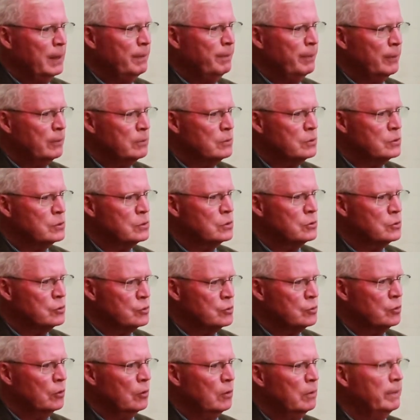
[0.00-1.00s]
people's
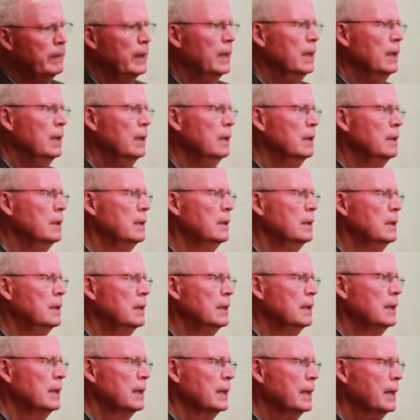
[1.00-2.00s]
trauma
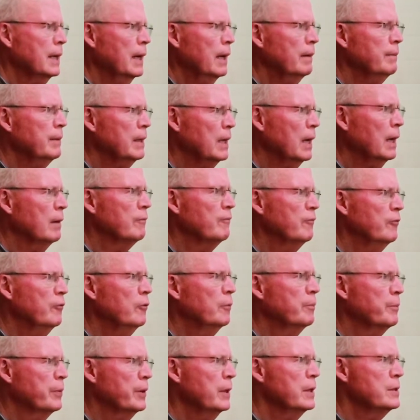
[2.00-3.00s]
coming
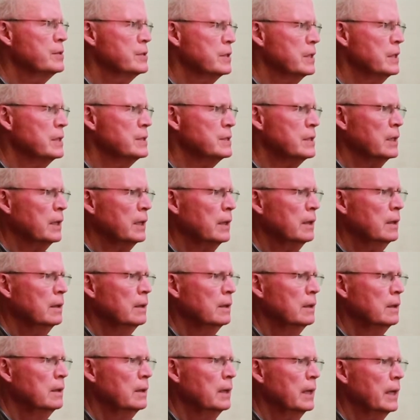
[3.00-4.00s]
up for
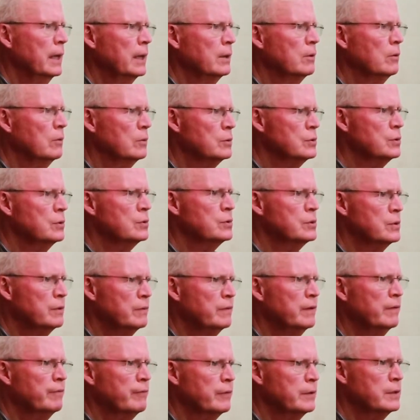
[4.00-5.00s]
processing at all
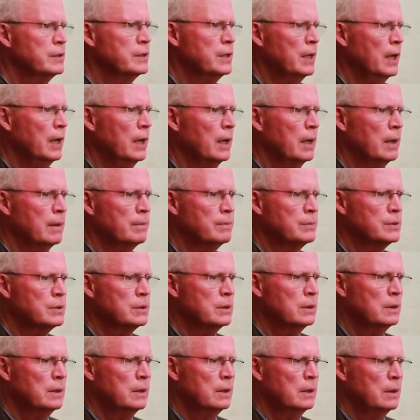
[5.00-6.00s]
sorts of different
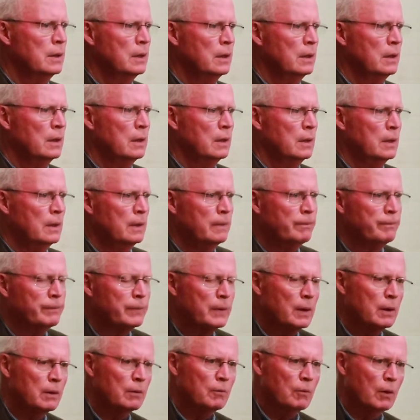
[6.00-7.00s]
times.
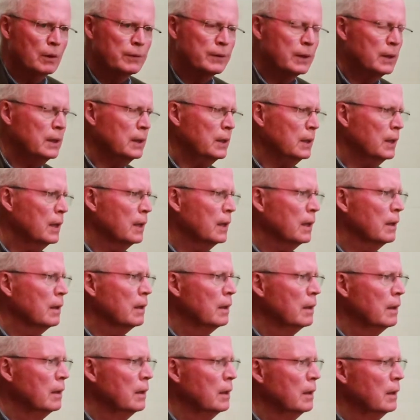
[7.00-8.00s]
What
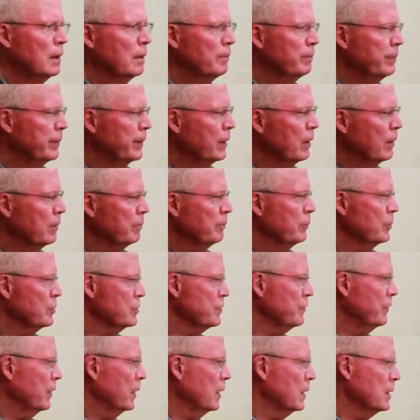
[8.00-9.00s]
the Beyond
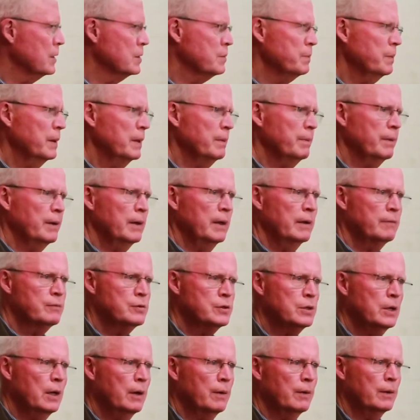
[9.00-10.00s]
Bushfires people
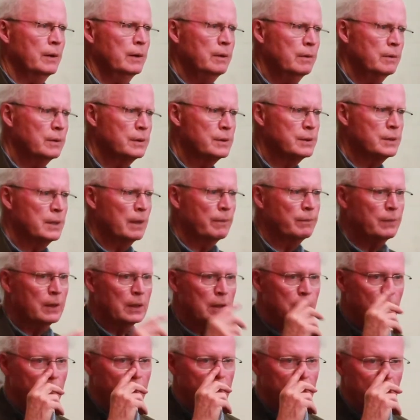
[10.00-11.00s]
have shown,
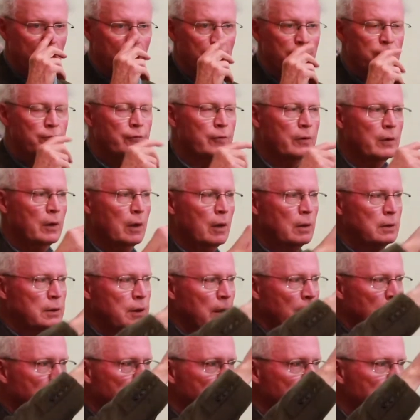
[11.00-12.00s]
something that we've known for a
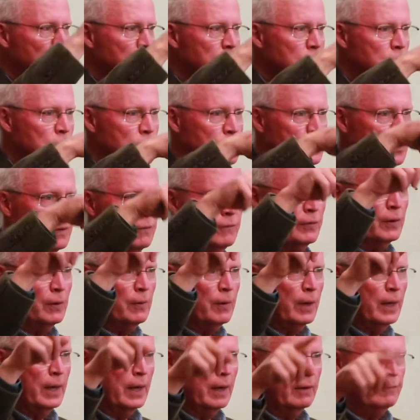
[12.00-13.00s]
long time, is there's a sort of
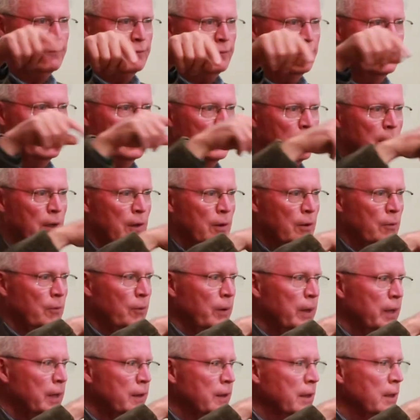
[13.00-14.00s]
a graph
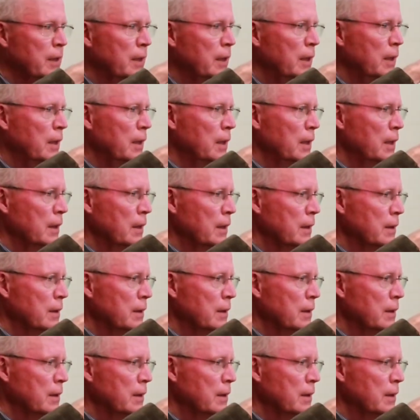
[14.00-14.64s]
where the